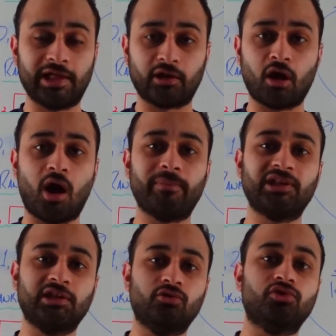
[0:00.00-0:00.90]
and
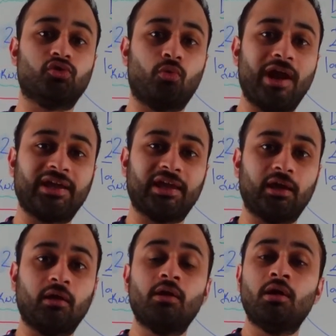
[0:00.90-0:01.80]
commonly used
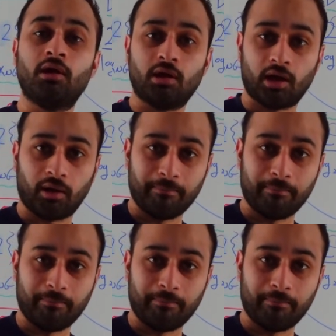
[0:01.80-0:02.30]
ranking uh,